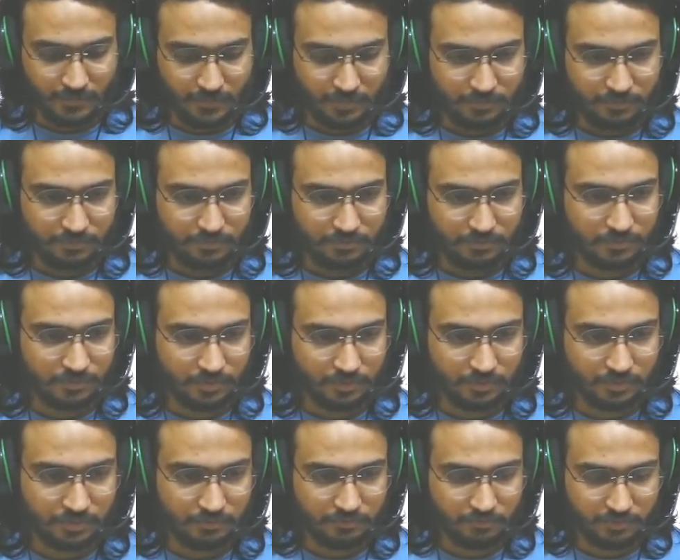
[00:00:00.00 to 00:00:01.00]
So now
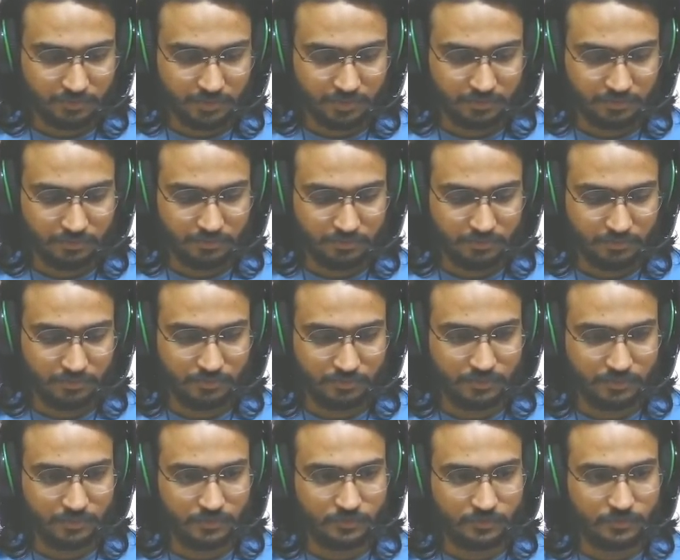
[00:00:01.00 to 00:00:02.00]
if I do
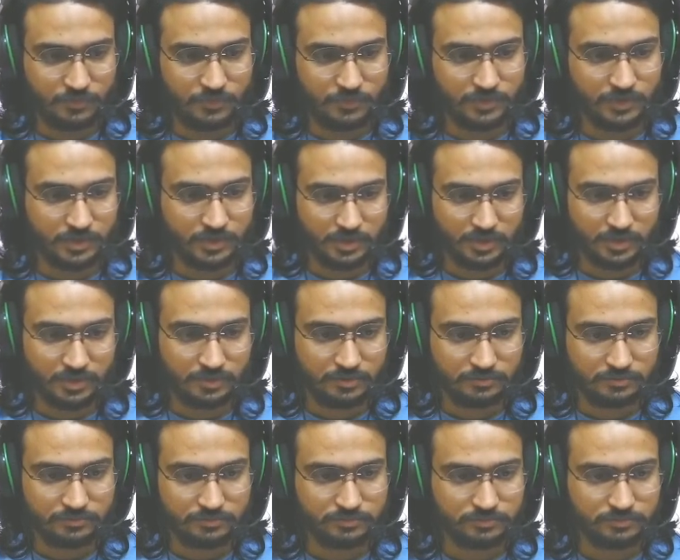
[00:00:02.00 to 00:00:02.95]
gen,